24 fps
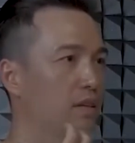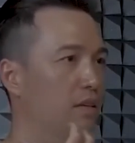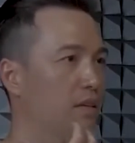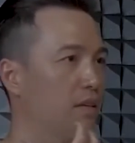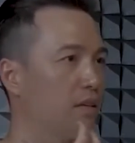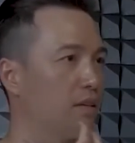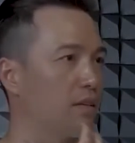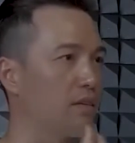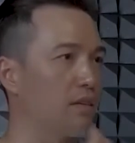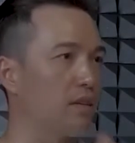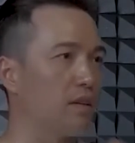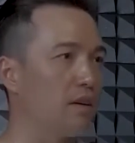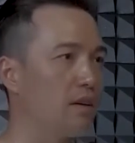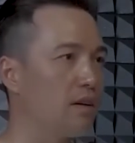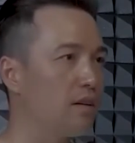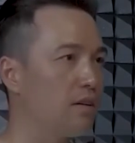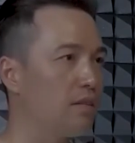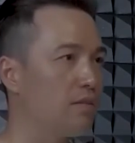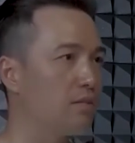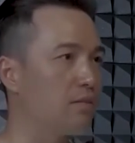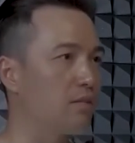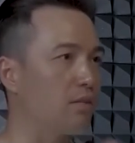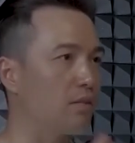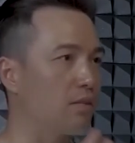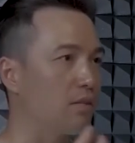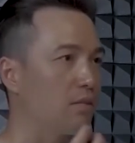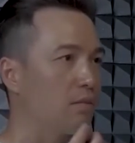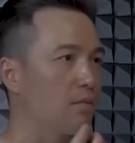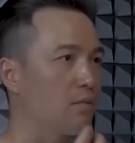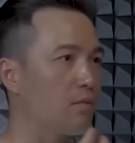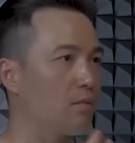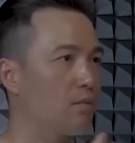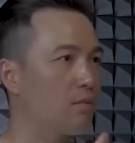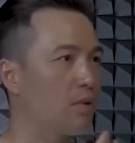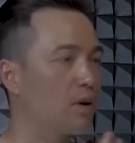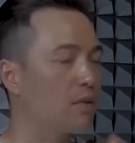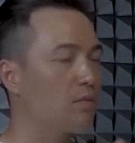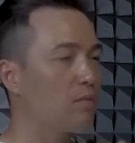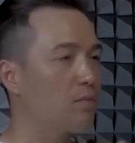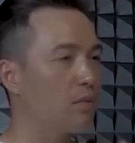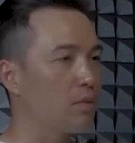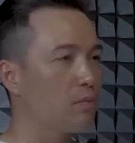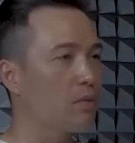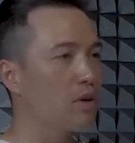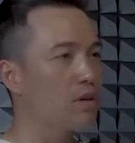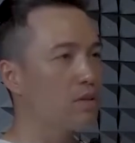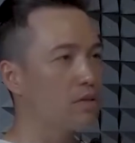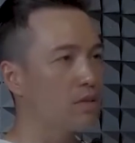love, or what
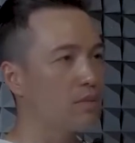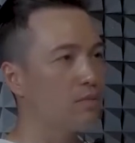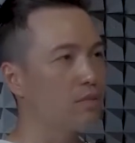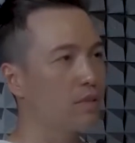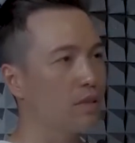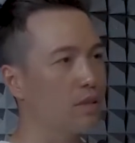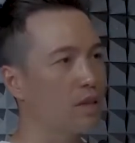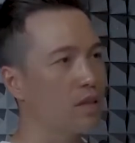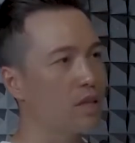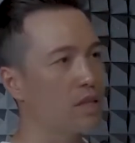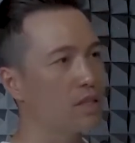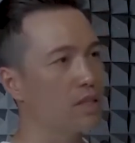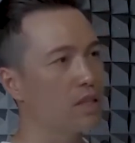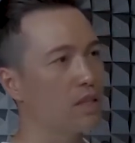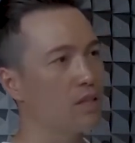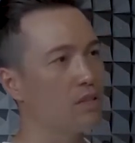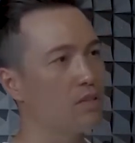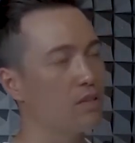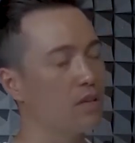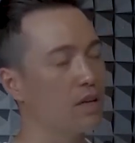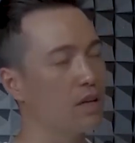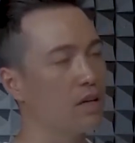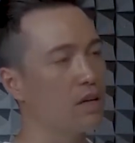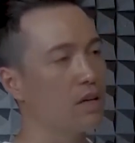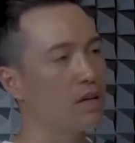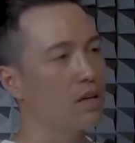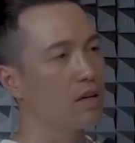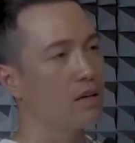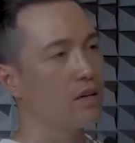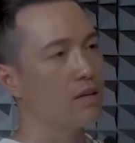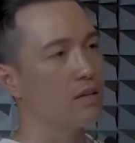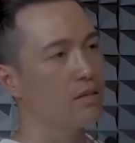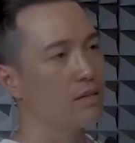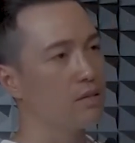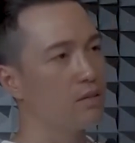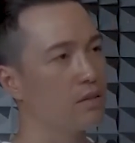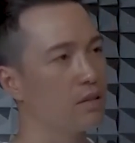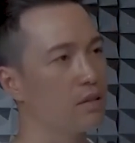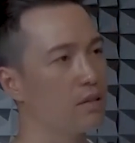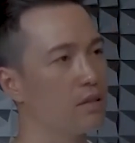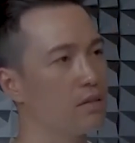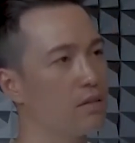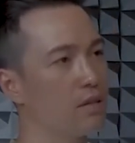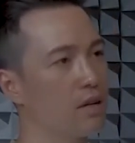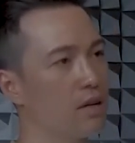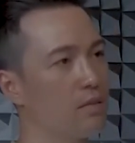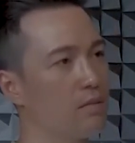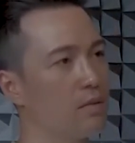are some of the things that you can
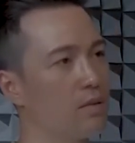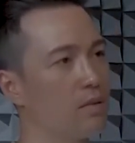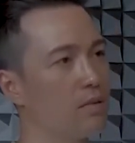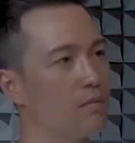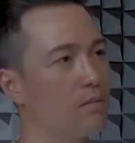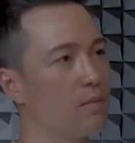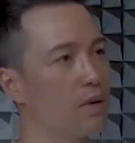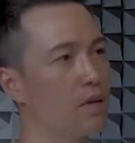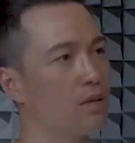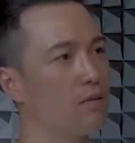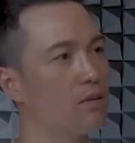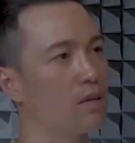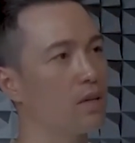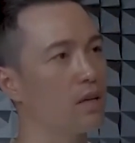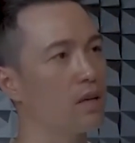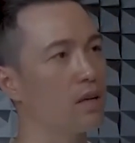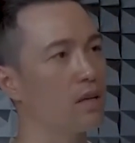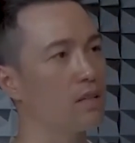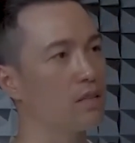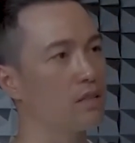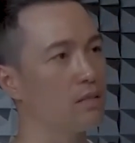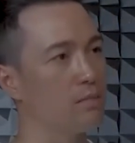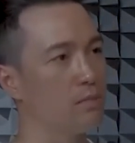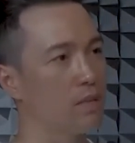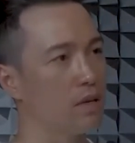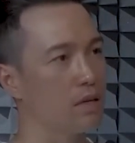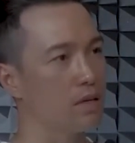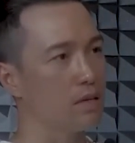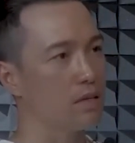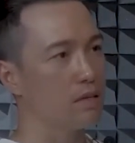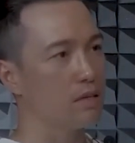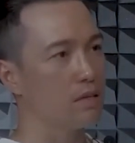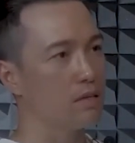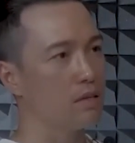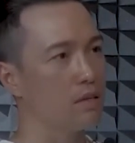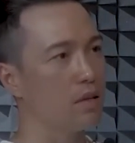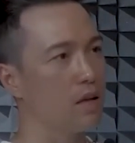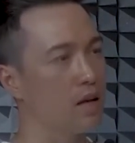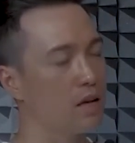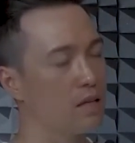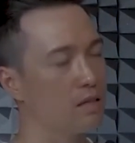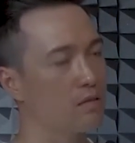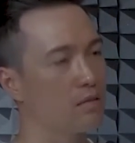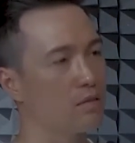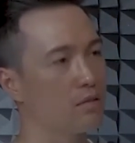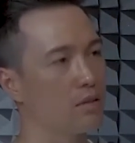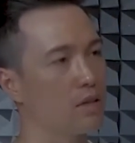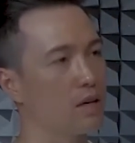discover by looking at the
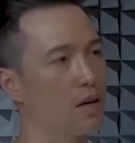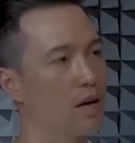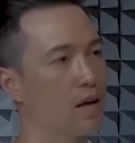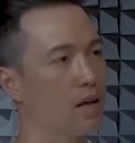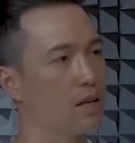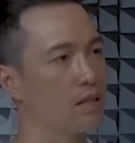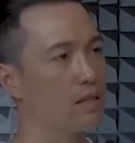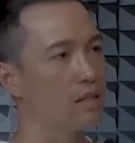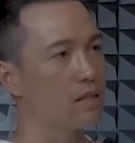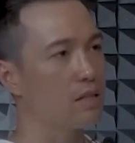lines on their hands?